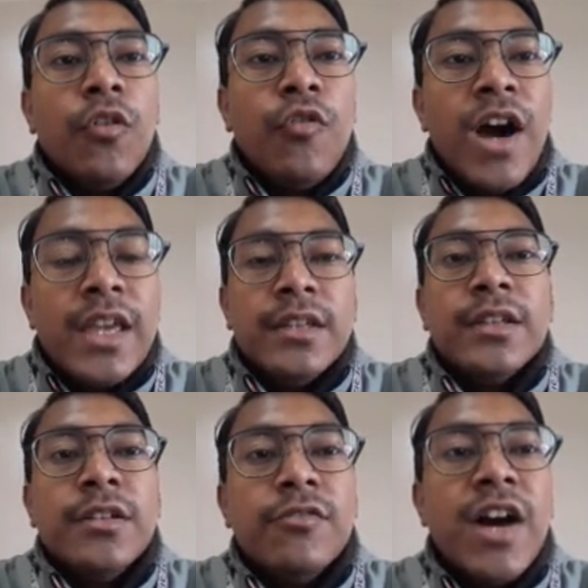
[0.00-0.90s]

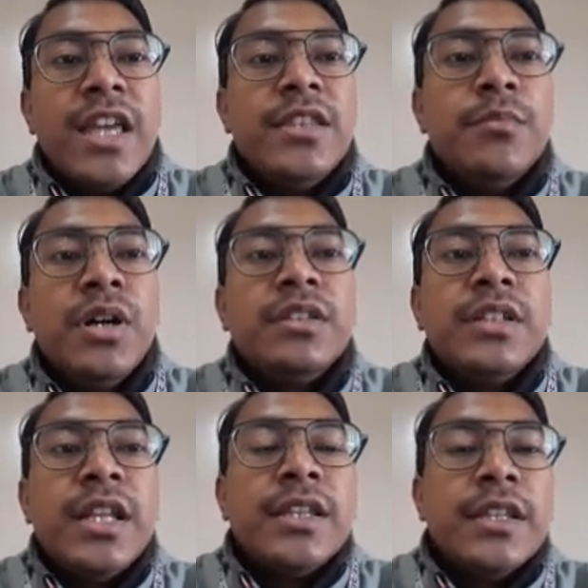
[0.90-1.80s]
why the
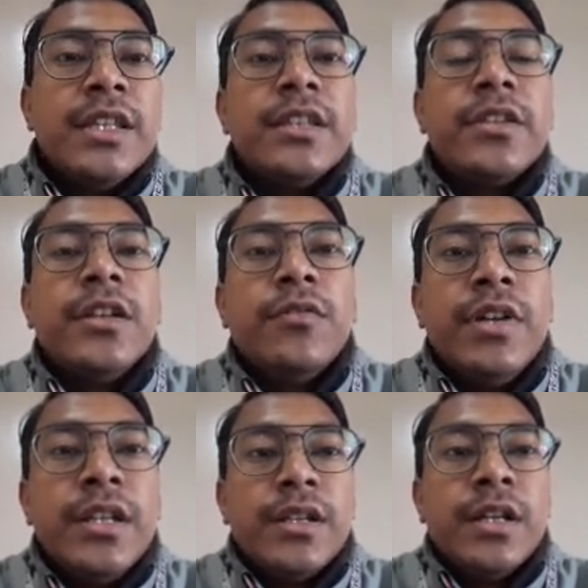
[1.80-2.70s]
birth rate and the death rate
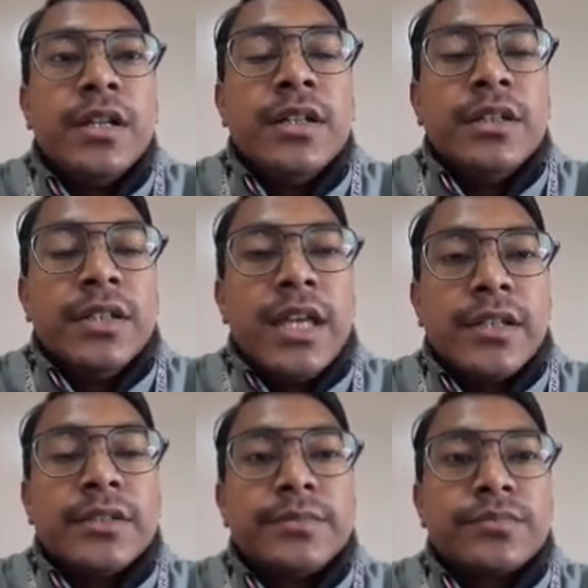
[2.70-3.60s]
were
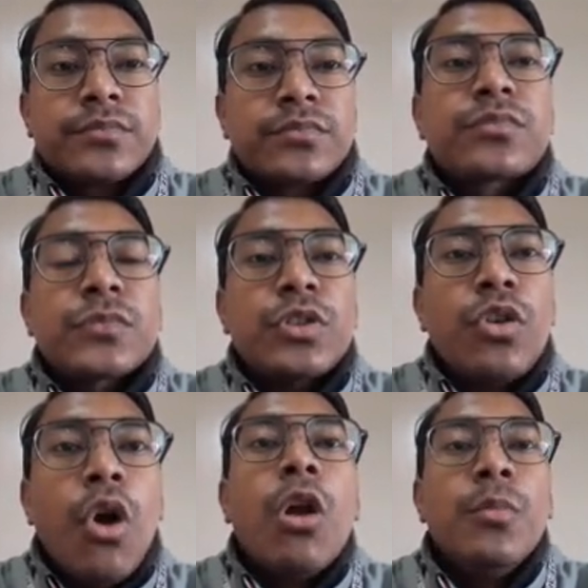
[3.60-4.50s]
like
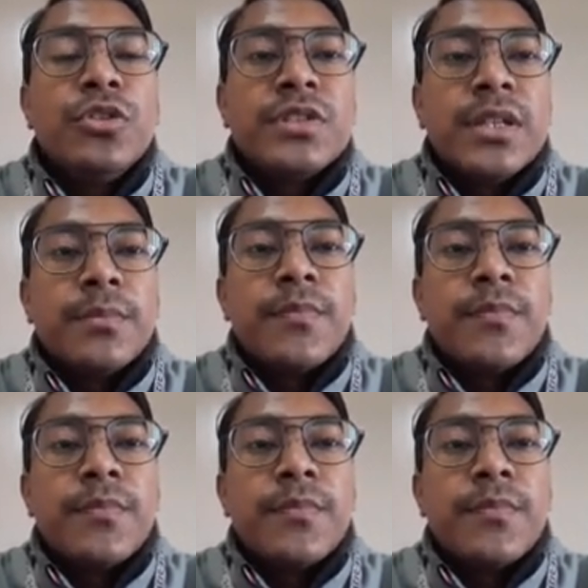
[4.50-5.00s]
almost same?